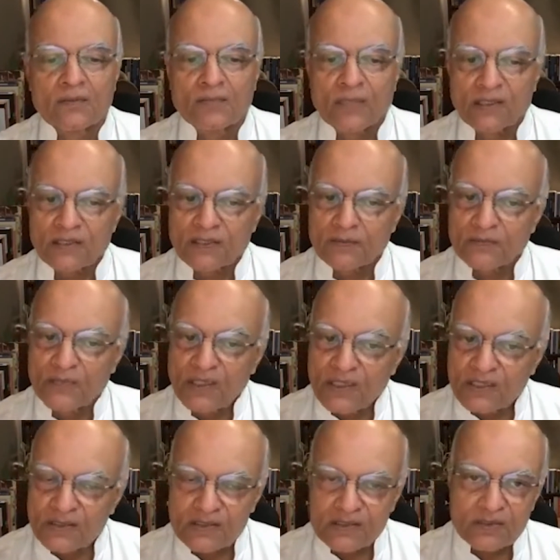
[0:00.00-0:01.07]
But the
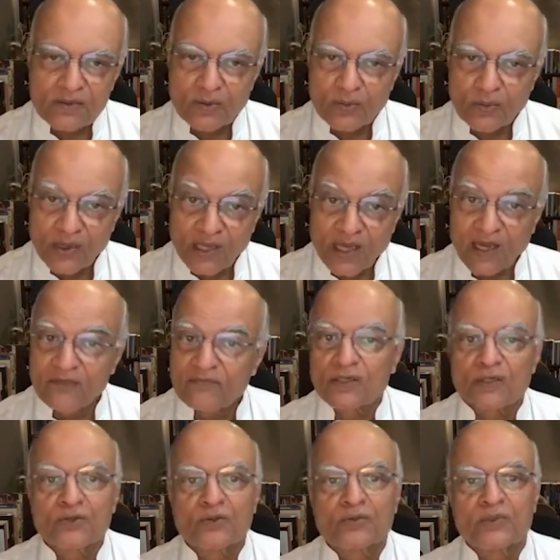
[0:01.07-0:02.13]
means we have
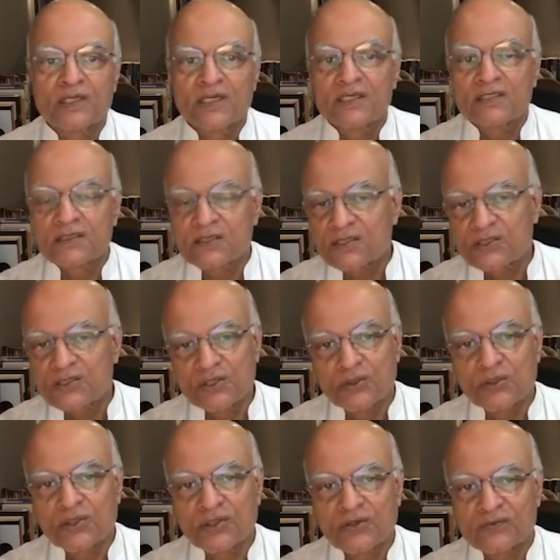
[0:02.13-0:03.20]
accumulated
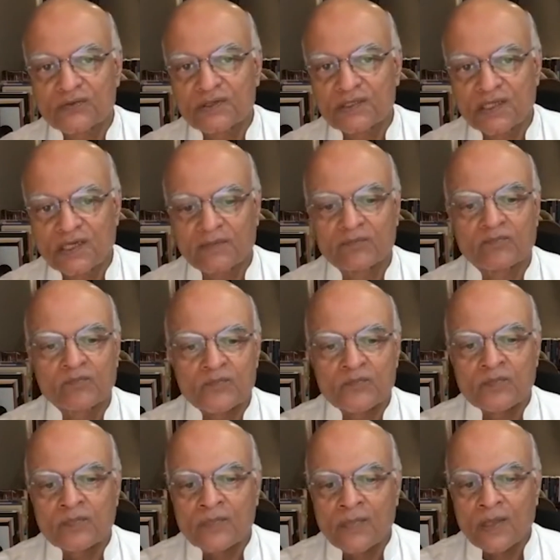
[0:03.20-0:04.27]
slowly over time.
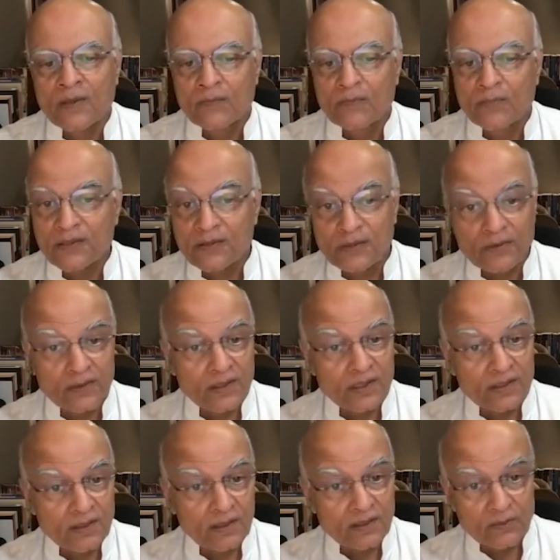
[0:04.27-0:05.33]
But the
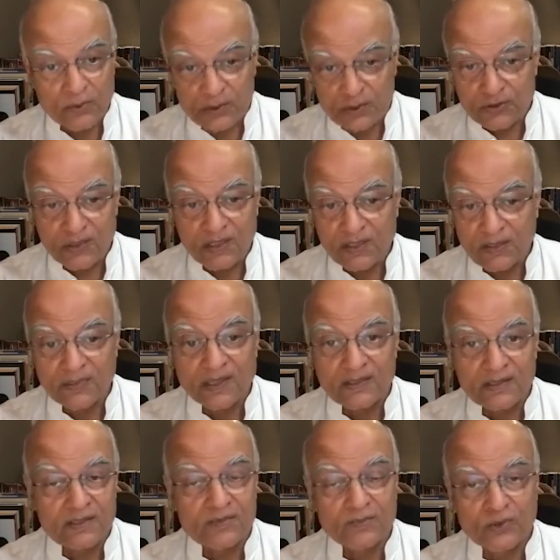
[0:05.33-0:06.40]
third thing, which really
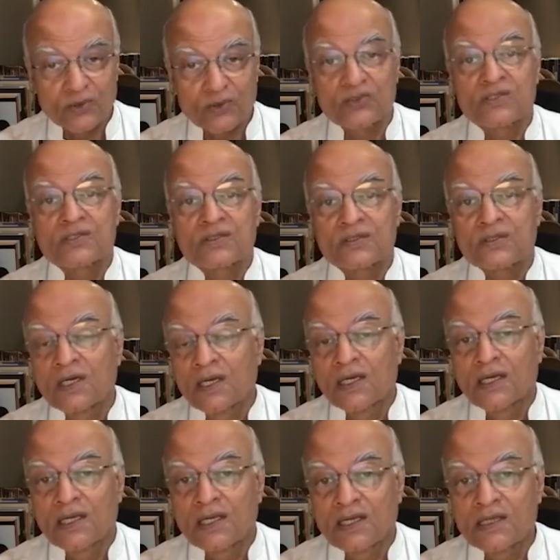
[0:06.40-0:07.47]
matters most,
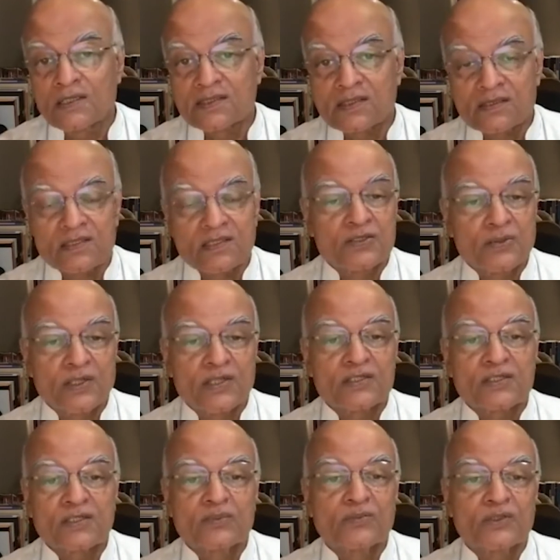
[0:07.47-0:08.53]
is the
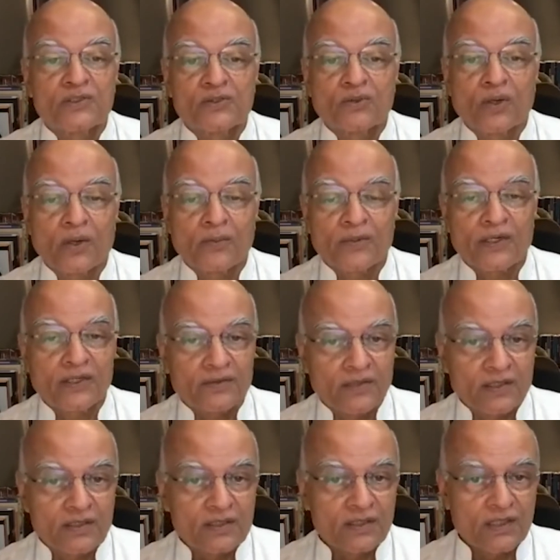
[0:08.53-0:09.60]
situation in which you operate, the
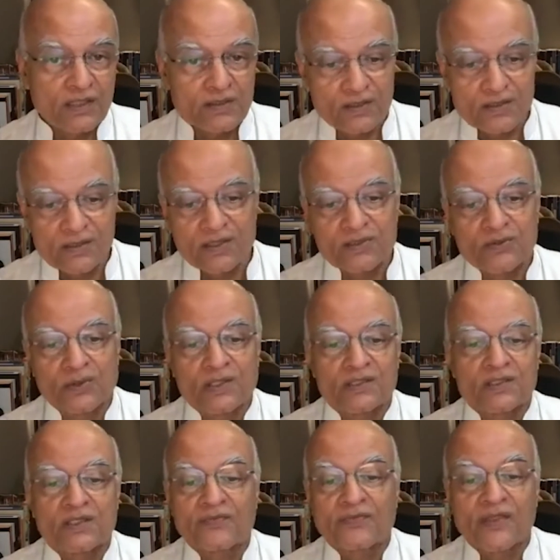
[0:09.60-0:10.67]
international
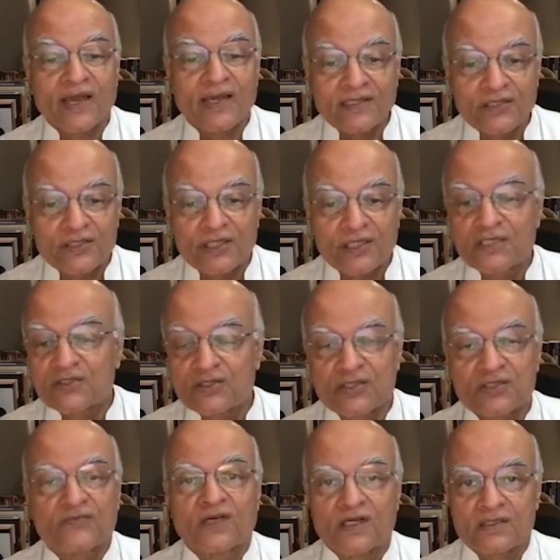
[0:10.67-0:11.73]
situation. And that
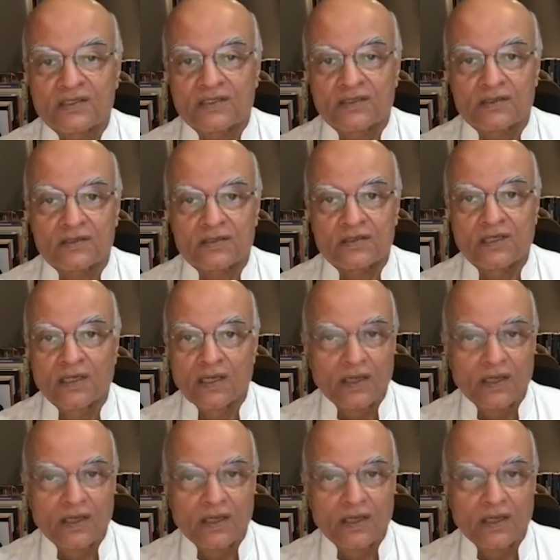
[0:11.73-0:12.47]
changes fastest.